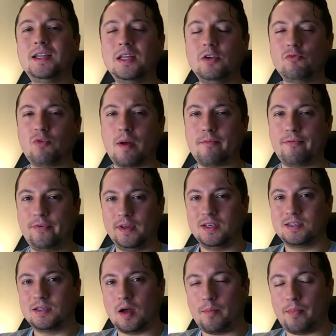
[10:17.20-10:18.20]
wrap
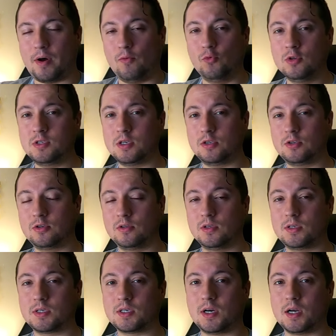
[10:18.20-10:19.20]
things up, I wanted to
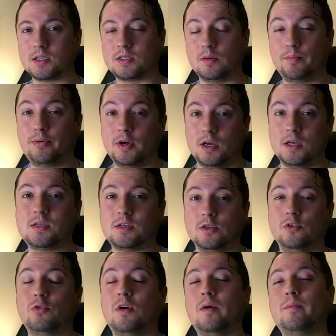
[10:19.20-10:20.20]
discuss the person
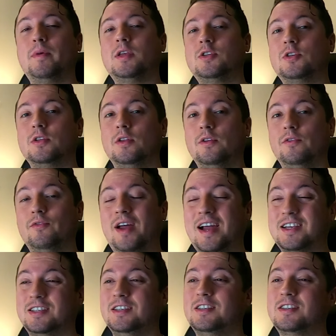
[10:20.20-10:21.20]
who I mentioned
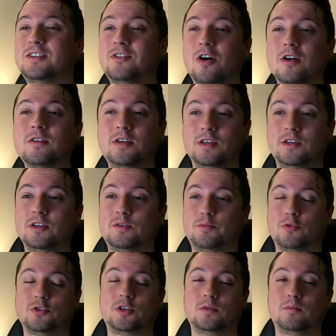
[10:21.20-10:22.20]
actually started this
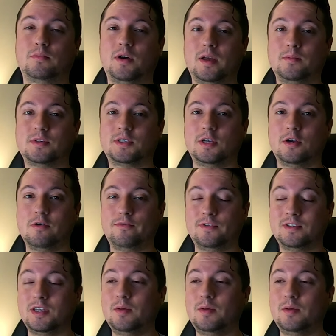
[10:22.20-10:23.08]
project by himself. His name